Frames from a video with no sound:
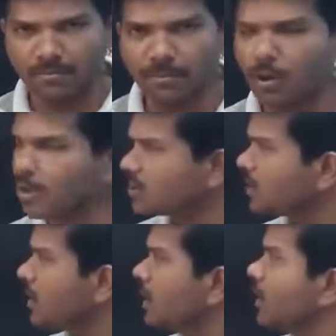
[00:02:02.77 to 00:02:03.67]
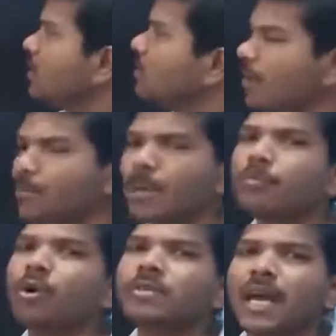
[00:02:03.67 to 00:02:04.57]
Because they pay
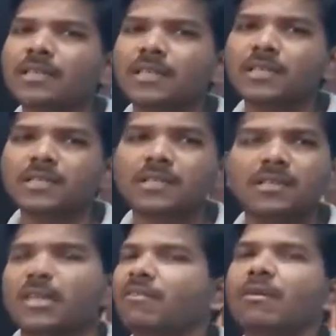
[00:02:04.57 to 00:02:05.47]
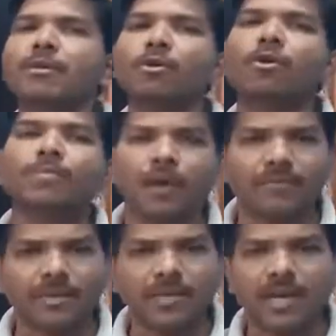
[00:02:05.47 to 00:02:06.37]
more taxes, there will be no profit.